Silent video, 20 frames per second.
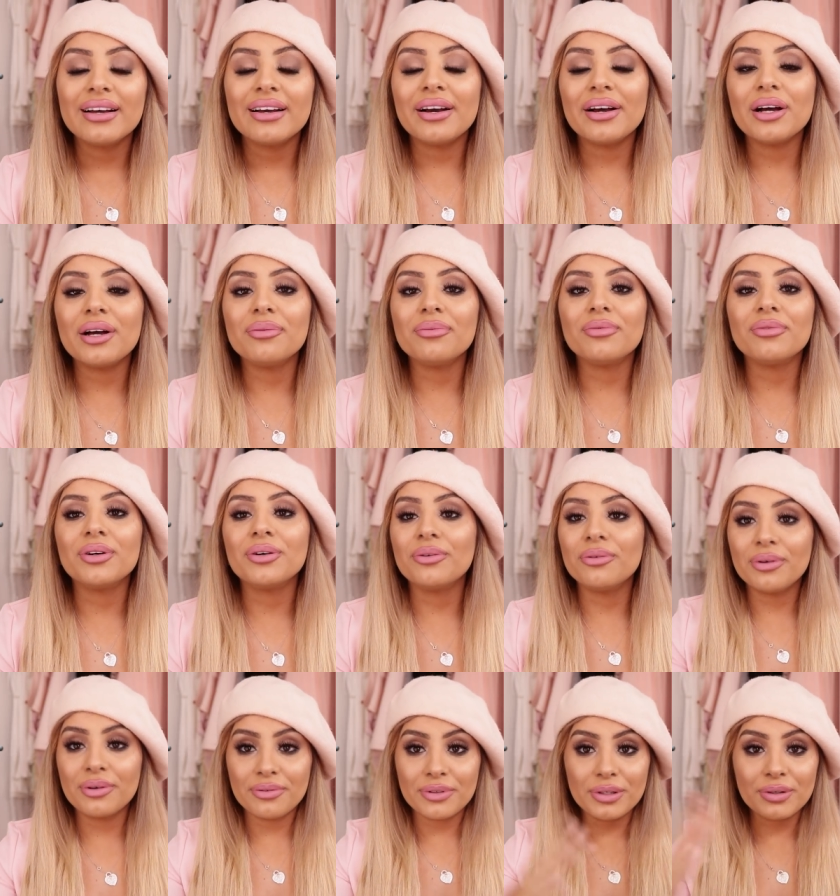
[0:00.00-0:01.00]
um,
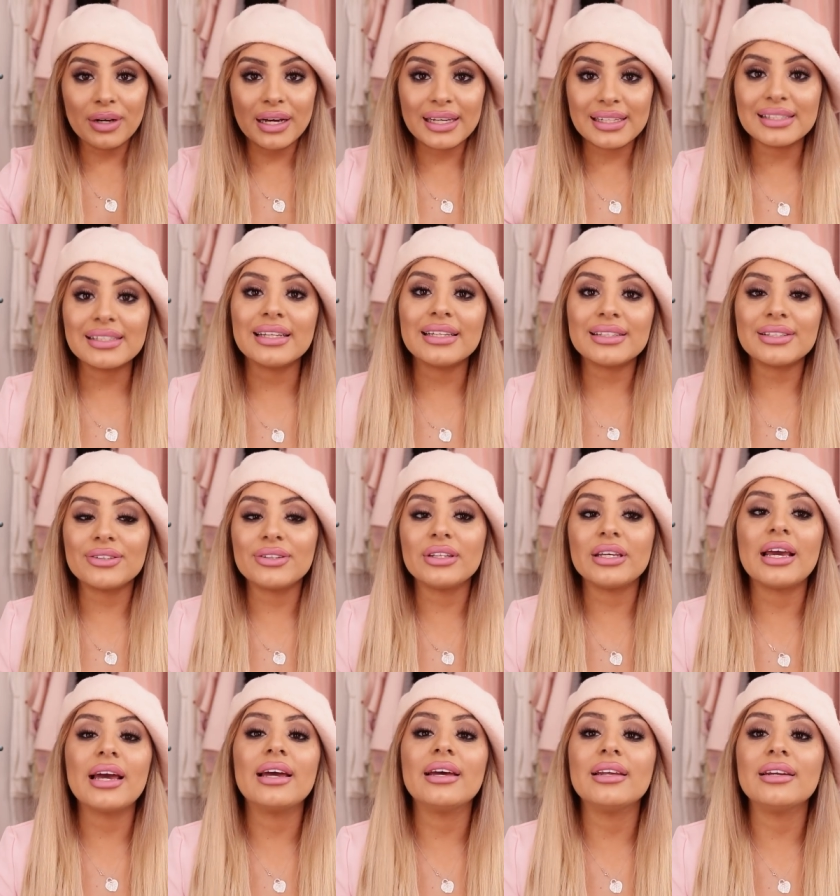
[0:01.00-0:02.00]
who of you guys stay till
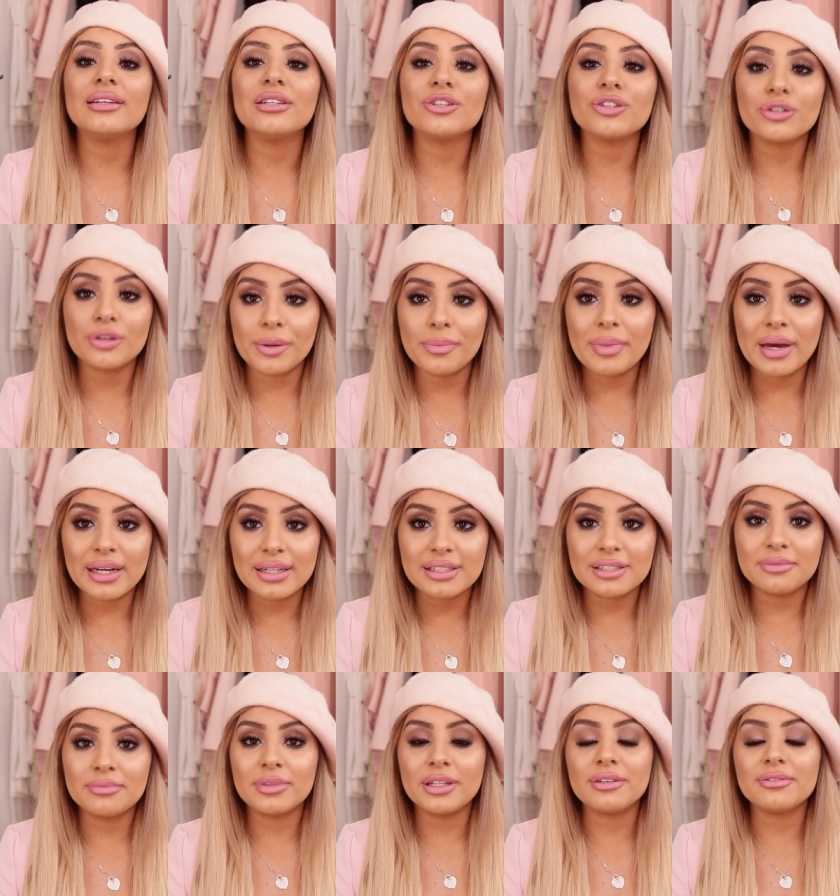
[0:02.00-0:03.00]
the end and showing back
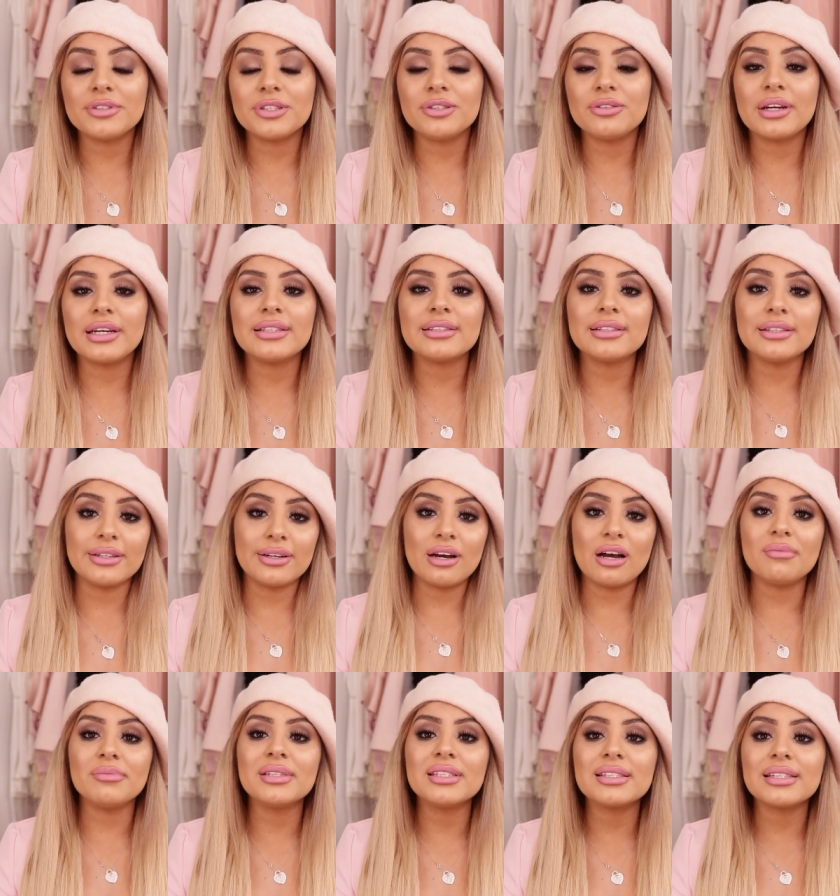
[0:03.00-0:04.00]
some love to you guys in the
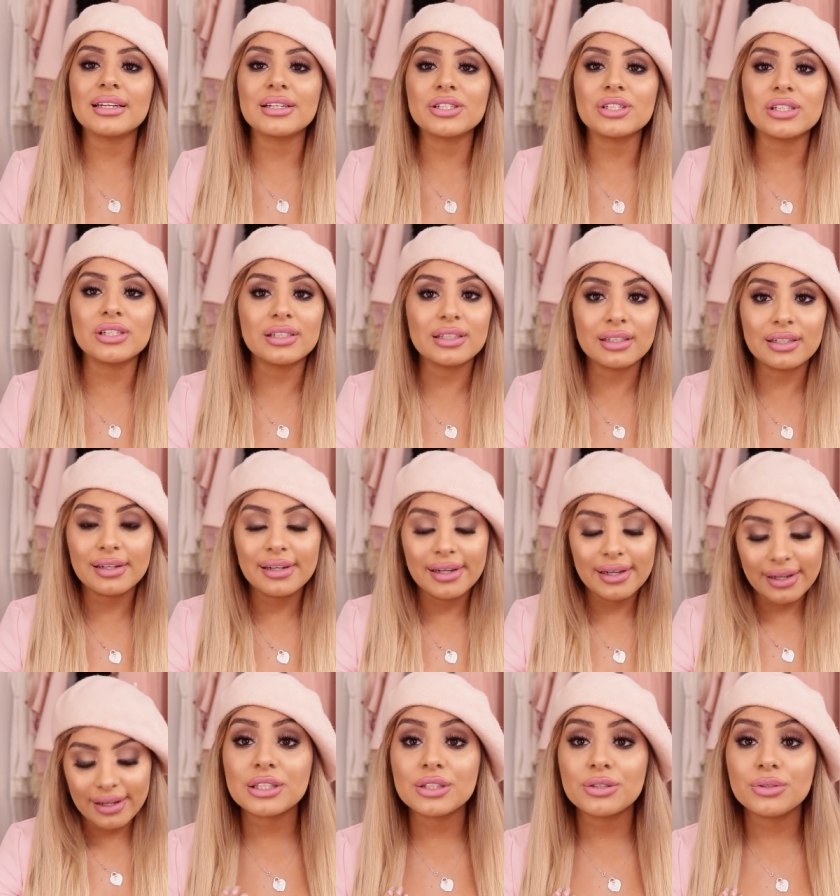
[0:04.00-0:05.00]
comment section
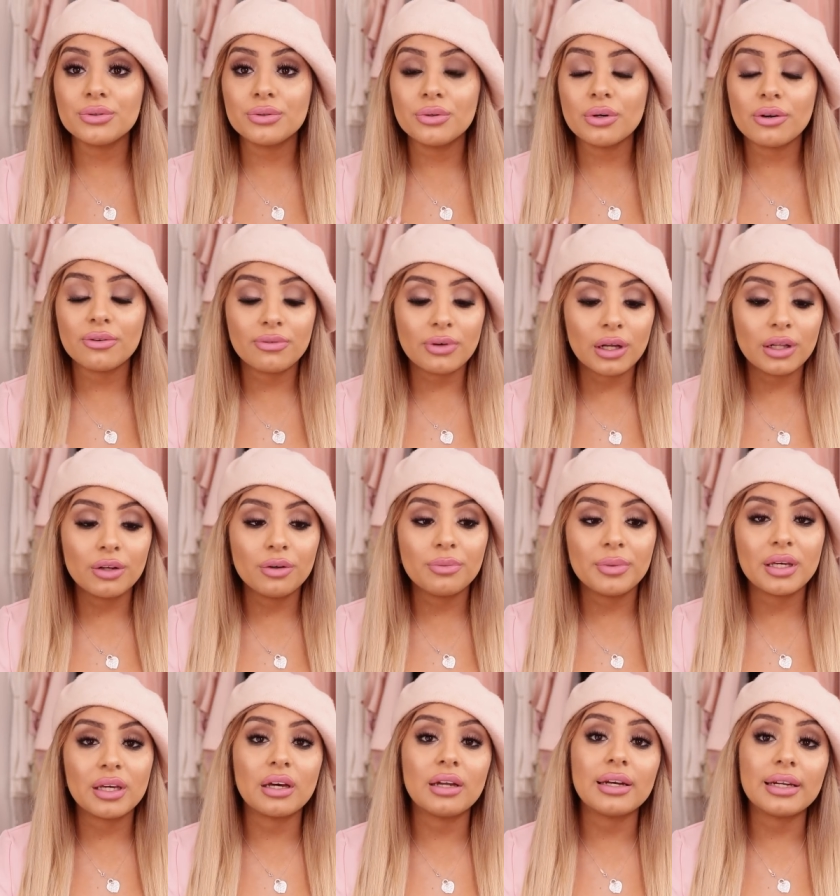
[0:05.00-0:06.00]
to follow
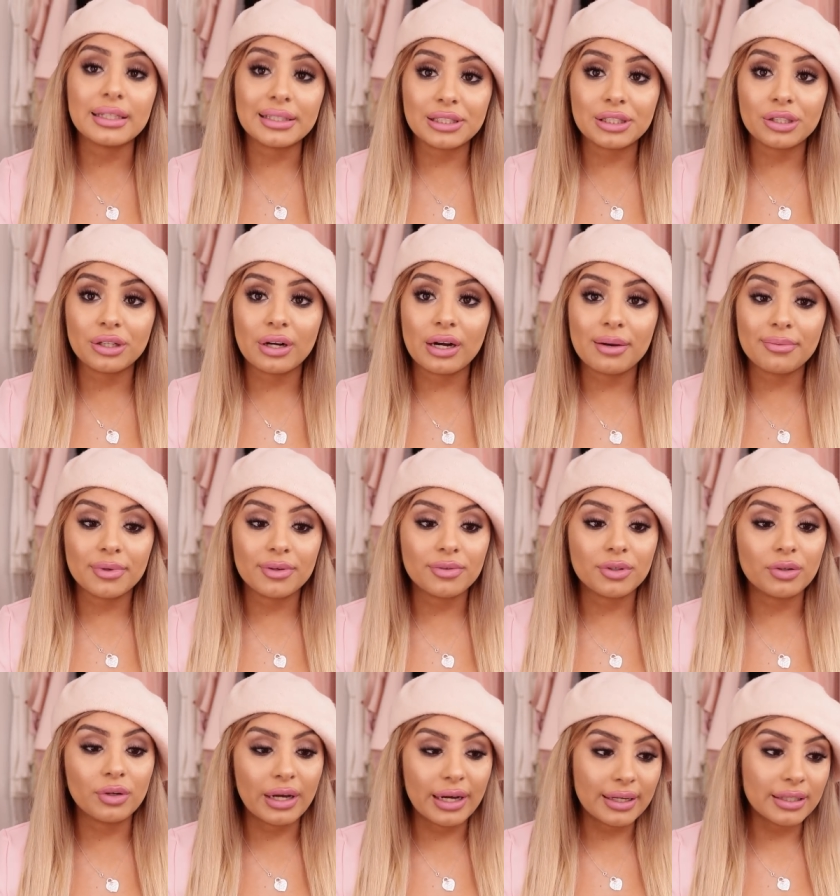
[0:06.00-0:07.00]
me on Instagram if
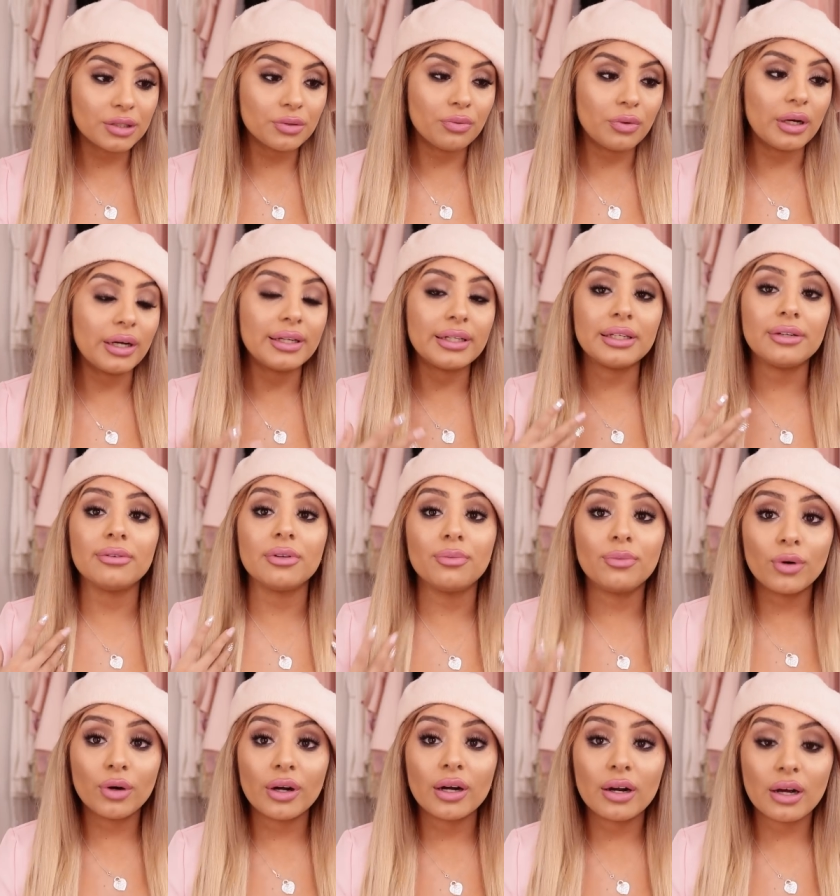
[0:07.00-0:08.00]
you guys want even
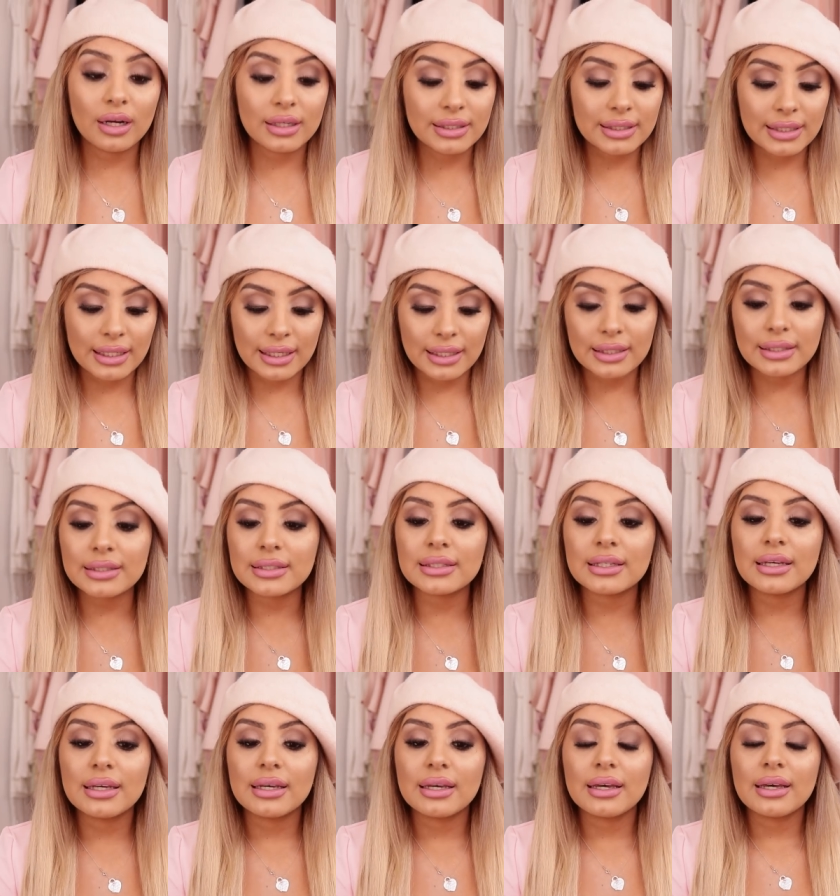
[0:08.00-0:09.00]
more content